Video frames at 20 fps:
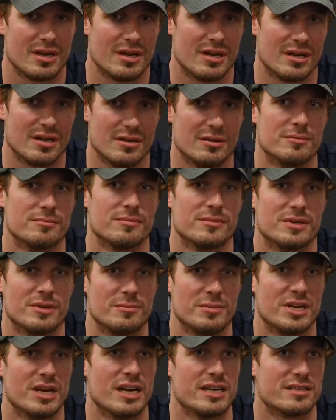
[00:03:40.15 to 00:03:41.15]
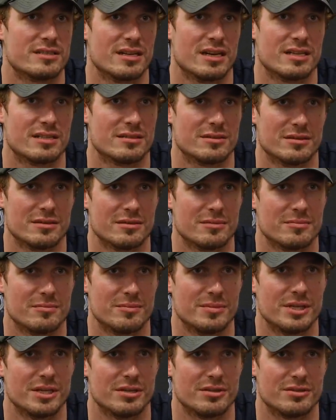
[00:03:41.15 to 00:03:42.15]
Um, it'd be nice not to
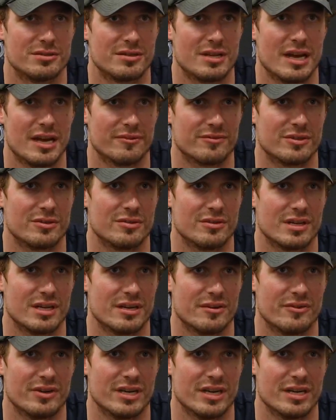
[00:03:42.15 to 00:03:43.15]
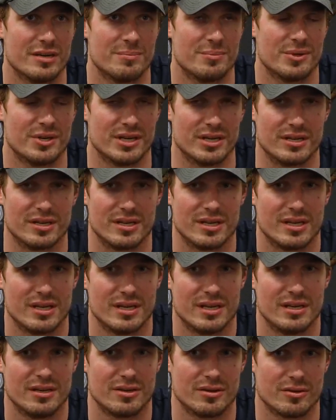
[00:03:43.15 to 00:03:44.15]
be have to do that every night, but
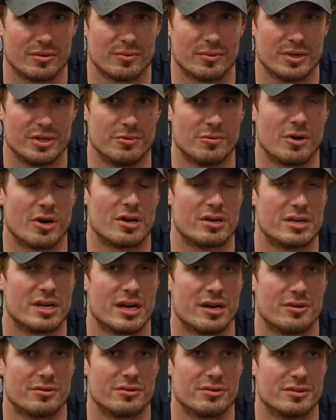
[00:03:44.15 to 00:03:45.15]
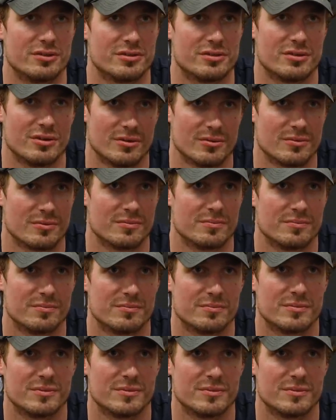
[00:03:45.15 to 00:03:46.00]
you know, when you are down, there's no